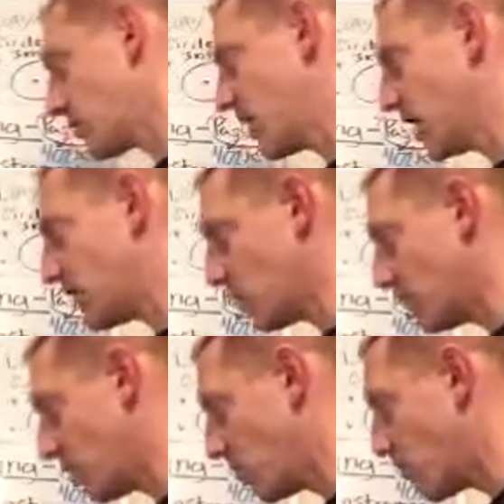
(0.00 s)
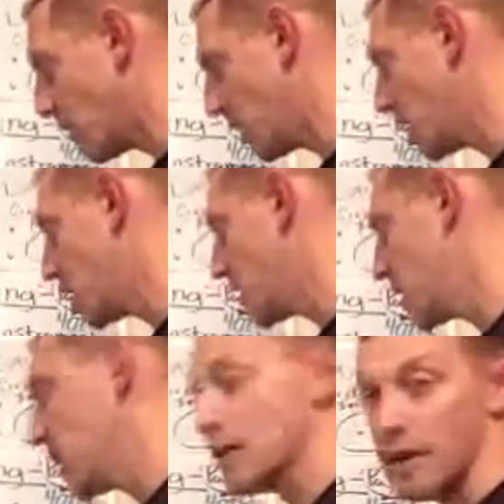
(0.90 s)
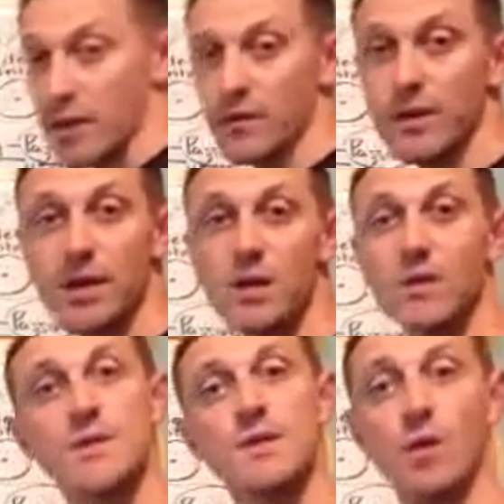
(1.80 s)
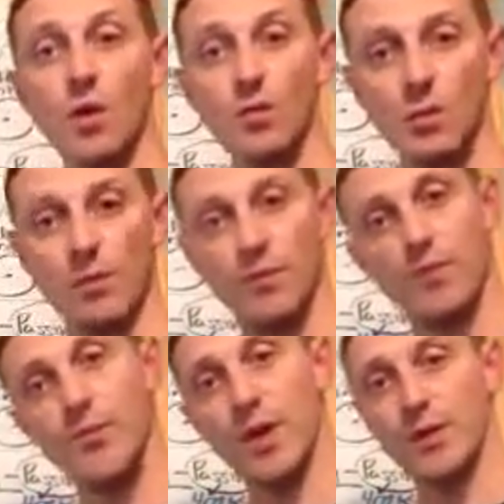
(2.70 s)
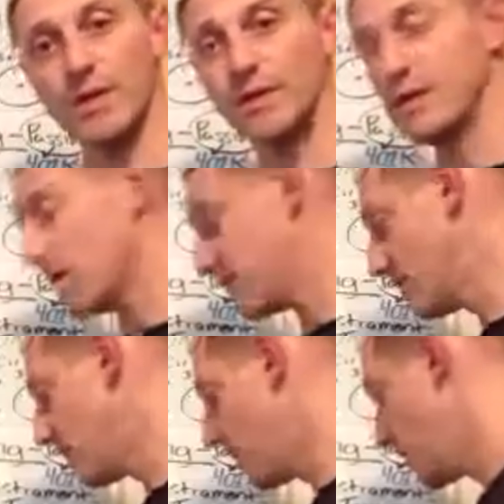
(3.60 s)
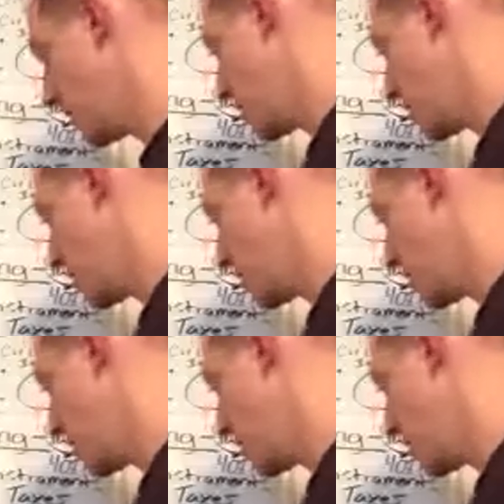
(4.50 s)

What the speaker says: them down one by one in later videos and go over them in better detail for you.